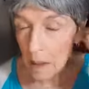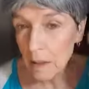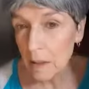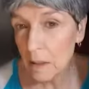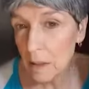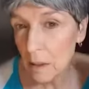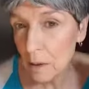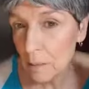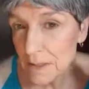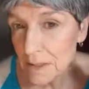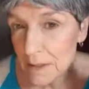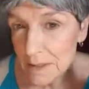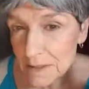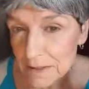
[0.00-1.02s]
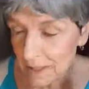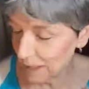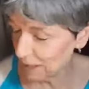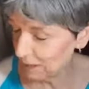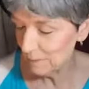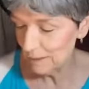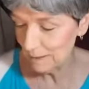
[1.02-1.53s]
Nobody's going to see
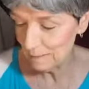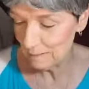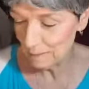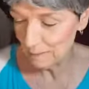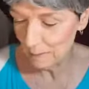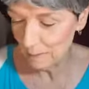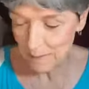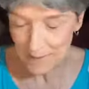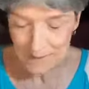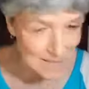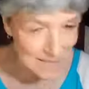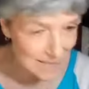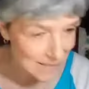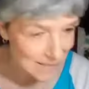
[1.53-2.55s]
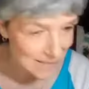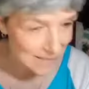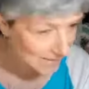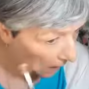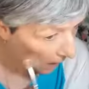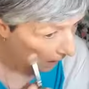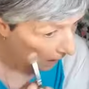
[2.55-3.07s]
me but my patients.
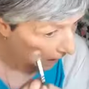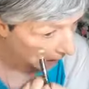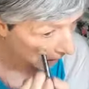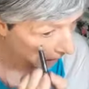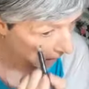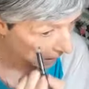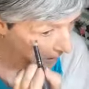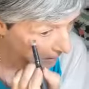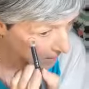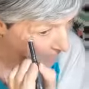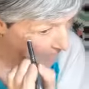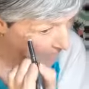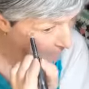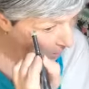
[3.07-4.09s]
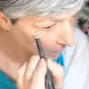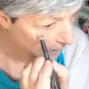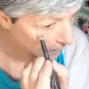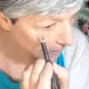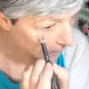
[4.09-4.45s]
And it's dark.